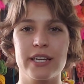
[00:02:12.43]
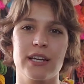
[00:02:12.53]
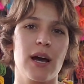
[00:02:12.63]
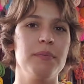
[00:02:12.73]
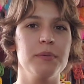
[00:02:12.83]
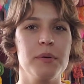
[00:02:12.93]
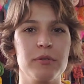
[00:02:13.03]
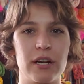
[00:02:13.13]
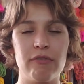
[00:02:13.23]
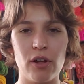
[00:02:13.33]
and a couple of people
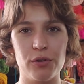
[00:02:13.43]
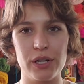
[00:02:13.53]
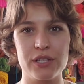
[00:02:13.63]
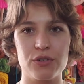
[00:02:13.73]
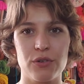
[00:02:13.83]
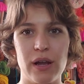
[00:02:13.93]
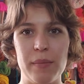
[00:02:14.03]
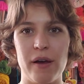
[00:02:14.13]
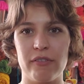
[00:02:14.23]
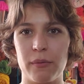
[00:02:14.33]
that I follow on Instagram
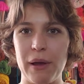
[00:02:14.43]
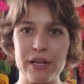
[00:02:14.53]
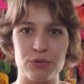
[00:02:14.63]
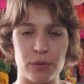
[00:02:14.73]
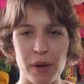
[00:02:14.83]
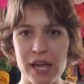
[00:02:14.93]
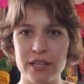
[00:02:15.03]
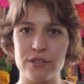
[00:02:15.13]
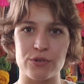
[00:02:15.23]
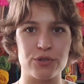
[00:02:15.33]
have like patchwork
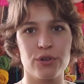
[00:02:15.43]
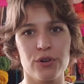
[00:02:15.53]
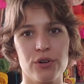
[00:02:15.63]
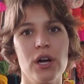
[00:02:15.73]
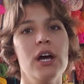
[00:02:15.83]
pants or skirt